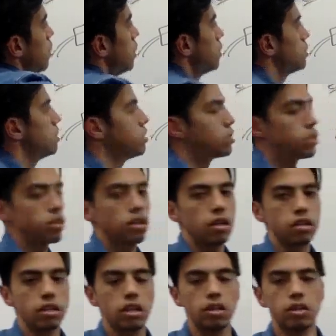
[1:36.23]
is
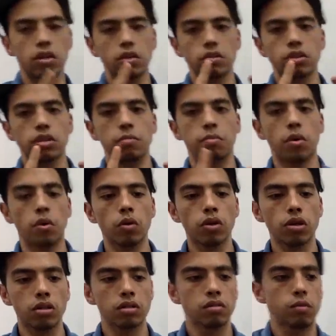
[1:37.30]
either usually
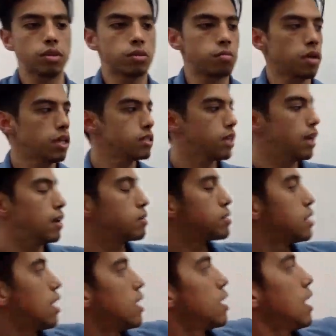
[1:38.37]
polar, which means that
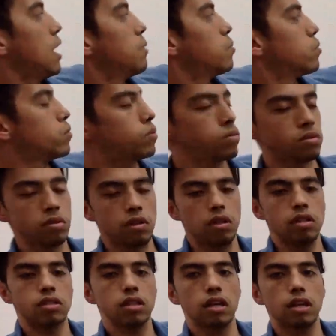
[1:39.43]
it's not
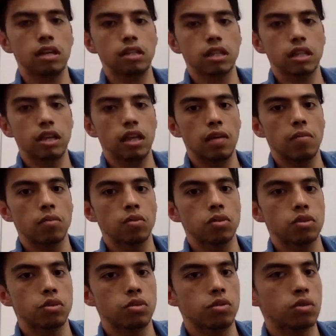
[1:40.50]
easily able
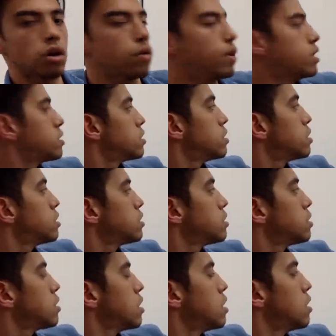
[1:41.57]
to go into
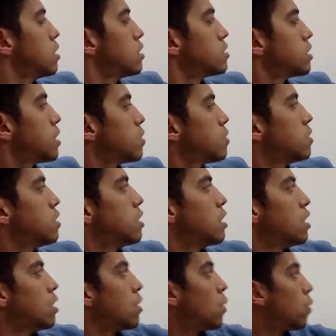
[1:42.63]
the cell,
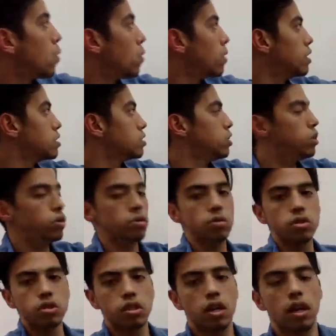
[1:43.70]
or it's
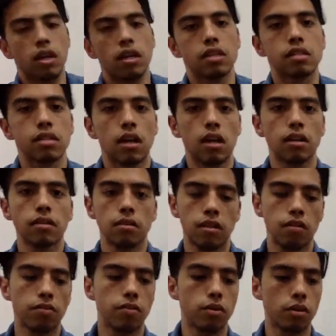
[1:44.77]
huge and it's not,
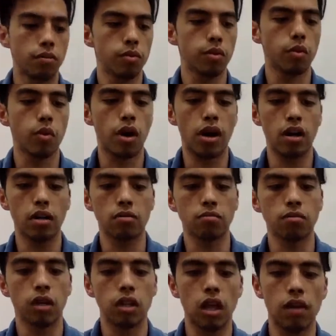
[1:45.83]
therefore it would require
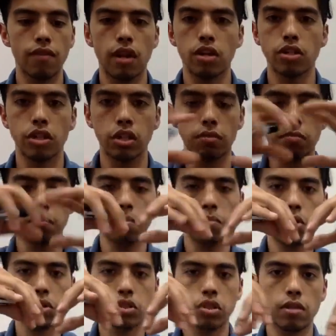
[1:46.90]
a lot of energy to
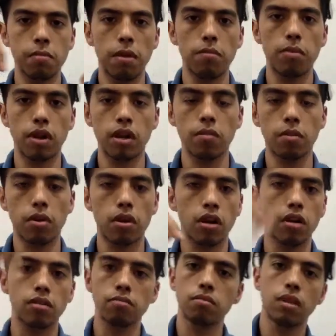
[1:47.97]
push the membrane
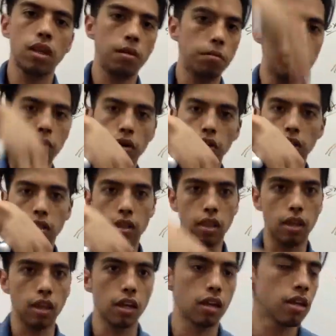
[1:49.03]
apart and bring the
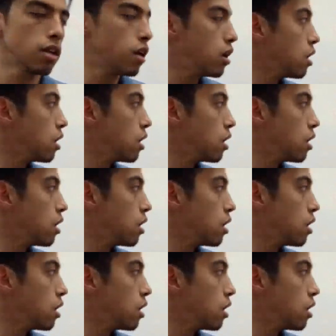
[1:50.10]
thing in.